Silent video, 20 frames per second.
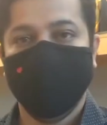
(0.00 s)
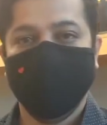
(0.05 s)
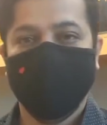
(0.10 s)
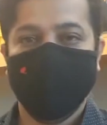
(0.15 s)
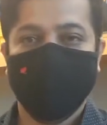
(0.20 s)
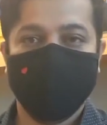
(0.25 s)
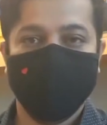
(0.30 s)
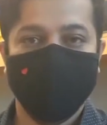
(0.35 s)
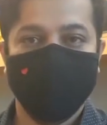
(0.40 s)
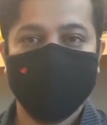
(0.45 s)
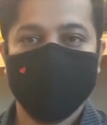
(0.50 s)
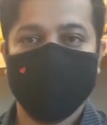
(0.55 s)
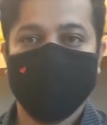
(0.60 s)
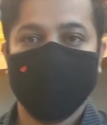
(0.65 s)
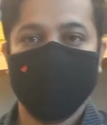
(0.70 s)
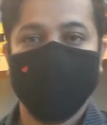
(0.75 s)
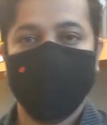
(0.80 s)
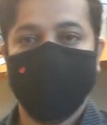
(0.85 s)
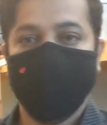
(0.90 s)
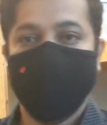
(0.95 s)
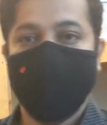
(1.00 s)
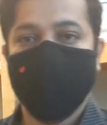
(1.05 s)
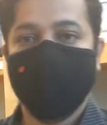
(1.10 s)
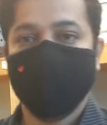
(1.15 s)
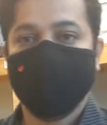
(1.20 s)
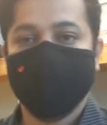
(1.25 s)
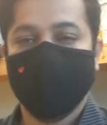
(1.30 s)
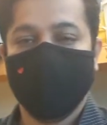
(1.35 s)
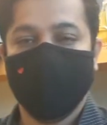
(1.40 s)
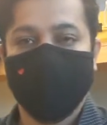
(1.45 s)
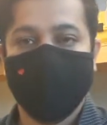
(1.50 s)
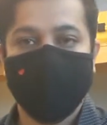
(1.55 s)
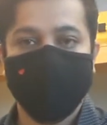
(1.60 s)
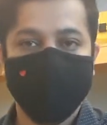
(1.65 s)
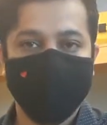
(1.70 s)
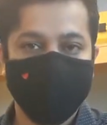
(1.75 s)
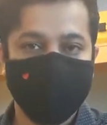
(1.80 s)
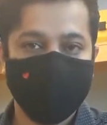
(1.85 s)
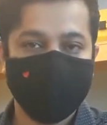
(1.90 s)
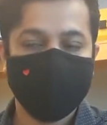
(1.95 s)
like most of our lab
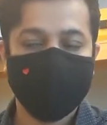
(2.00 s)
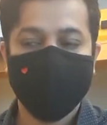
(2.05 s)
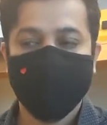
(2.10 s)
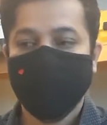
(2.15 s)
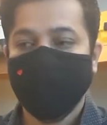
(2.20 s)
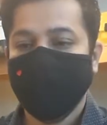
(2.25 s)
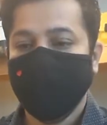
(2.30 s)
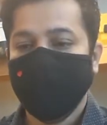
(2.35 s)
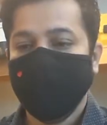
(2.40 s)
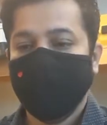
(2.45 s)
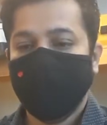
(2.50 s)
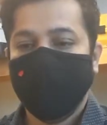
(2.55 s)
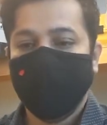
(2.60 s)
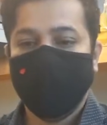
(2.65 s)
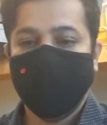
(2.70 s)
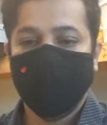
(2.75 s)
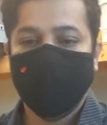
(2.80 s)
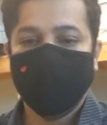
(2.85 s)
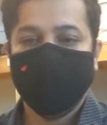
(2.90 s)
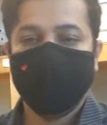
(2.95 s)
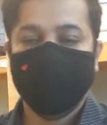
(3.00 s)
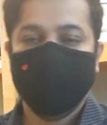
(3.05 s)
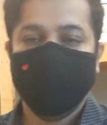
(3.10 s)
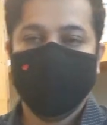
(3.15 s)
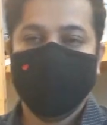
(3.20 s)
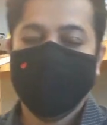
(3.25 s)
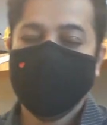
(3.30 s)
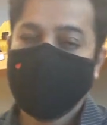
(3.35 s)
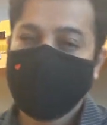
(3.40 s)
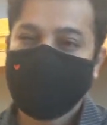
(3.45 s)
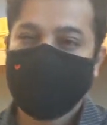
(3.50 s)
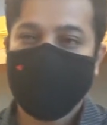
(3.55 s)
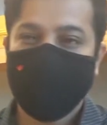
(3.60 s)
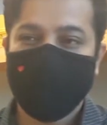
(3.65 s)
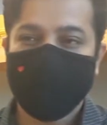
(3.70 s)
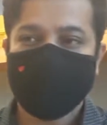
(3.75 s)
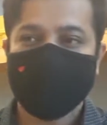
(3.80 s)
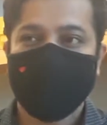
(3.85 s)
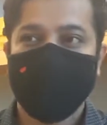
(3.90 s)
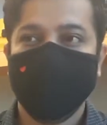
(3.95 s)
work. In this
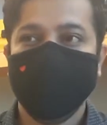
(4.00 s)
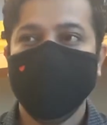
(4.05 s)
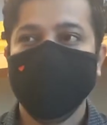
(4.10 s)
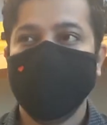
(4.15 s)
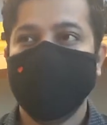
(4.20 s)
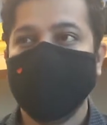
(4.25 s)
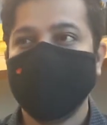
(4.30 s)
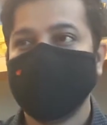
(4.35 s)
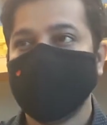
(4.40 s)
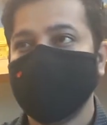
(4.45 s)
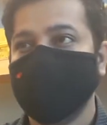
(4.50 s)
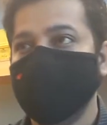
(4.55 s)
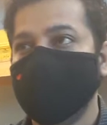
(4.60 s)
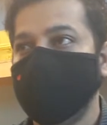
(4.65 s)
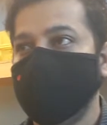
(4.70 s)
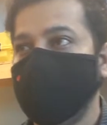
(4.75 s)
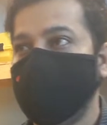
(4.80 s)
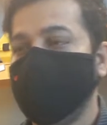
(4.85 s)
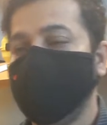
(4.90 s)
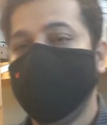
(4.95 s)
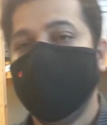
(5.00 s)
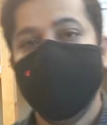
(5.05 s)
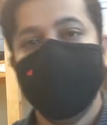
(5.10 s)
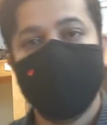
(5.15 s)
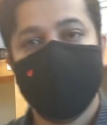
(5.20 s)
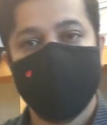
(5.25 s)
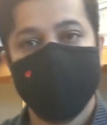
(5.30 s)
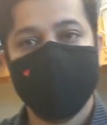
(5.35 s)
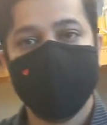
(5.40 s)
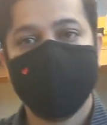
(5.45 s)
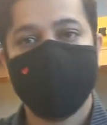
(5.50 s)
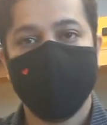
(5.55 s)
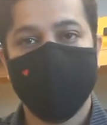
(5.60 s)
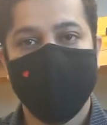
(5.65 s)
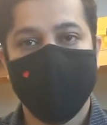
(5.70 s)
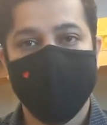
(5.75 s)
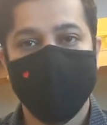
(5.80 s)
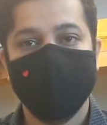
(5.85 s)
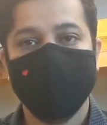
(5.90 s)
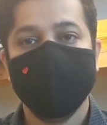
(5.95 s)
class, I do have some field trips
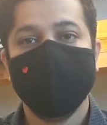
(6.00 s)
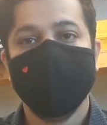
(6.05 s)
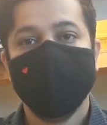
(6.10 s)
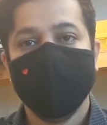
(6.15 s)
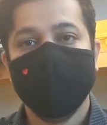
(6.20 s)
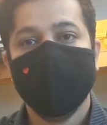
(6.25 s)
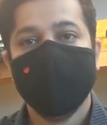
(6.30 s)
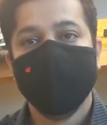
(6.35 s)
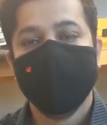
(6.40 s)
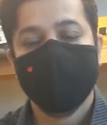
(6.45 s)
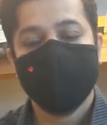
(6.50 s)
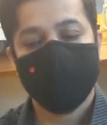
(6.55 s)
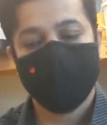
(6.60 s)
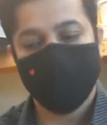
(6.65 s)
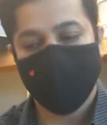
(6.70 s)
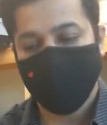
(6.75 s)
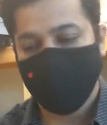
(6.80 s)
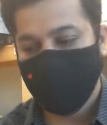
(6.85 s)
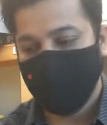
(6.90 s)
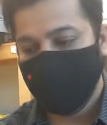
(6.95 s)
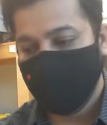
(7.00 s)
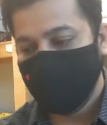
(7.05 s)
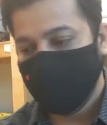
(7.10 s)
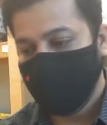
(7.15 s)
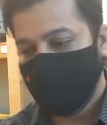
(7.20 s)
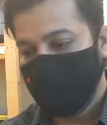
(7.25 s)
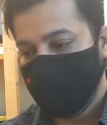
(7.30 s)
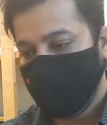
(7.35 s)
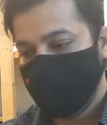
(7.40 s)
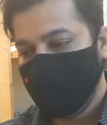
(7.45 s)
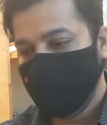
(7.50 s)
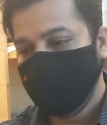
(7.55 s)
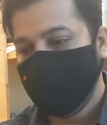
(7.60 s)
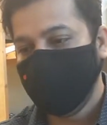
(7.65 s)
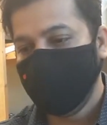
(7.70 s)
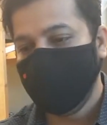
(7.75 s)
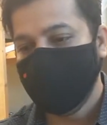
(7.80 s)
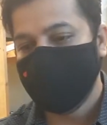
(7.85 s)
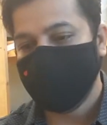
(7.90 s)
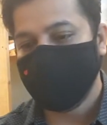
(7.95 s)
planned. So we'll be
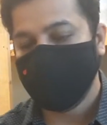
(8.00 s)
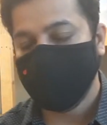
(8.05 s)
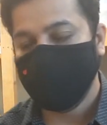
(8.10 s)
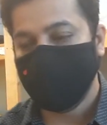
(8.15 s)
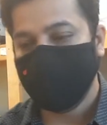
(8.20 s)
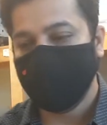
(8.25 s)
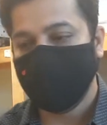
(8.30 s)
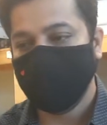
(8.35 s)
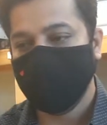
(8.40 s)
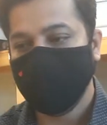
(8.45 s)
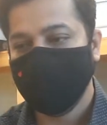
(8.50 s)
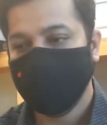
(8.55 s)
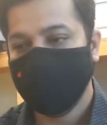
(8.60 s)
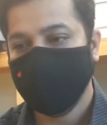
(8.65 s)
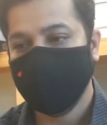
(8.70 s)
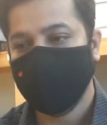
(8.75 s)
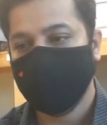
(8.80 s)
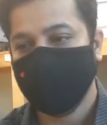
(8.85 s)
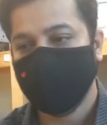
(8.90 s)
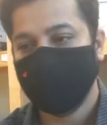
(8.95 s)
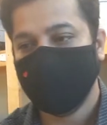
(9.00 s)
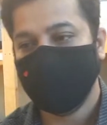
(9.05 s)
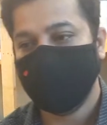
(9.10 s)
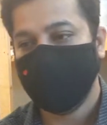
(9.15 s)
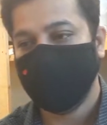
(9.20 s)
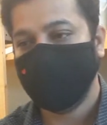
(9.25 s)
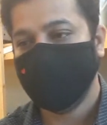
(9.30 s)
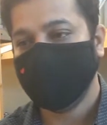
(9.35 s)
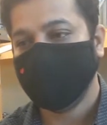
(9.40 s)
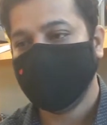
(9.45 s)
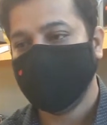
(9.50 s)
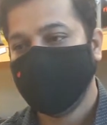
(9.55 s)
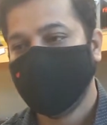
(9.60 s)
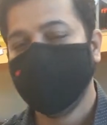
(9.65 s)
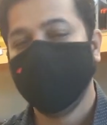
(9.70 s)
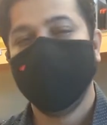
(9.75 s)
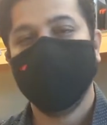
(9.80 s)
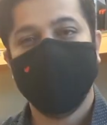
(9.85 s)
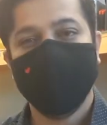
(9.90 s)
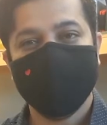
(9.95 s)
visiting two
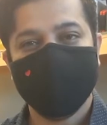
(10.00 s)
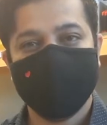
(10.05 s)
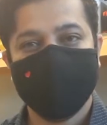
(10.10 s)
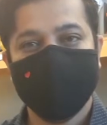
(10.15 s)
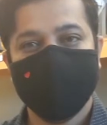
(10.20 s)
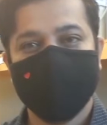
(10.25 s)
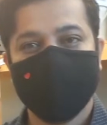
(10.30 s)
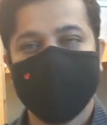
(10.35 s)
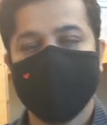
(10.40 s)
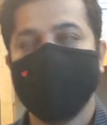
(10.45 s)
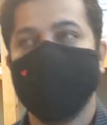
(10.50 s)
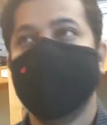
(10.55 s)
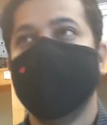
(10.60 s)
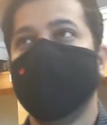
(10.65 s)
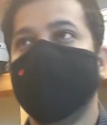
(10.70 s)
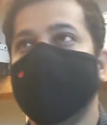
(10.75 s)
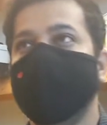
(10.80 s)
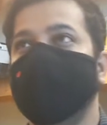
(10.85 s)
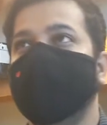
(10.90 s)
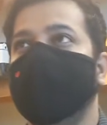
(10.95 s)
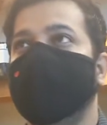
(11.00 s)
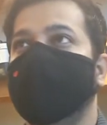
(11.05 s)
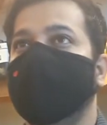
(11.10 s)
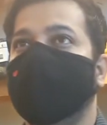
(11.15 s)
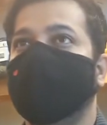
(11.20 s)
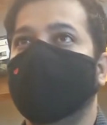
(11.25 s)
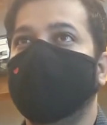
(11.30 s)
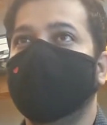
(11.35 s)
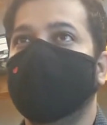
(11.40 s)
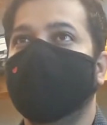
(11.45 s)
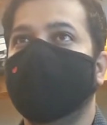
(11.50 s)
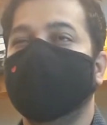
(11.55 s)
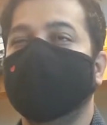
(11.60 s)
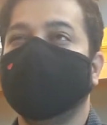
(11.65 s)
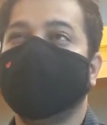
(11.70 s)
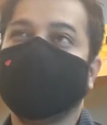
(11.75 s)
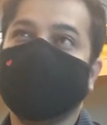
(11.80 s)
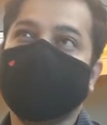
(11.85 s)
places. So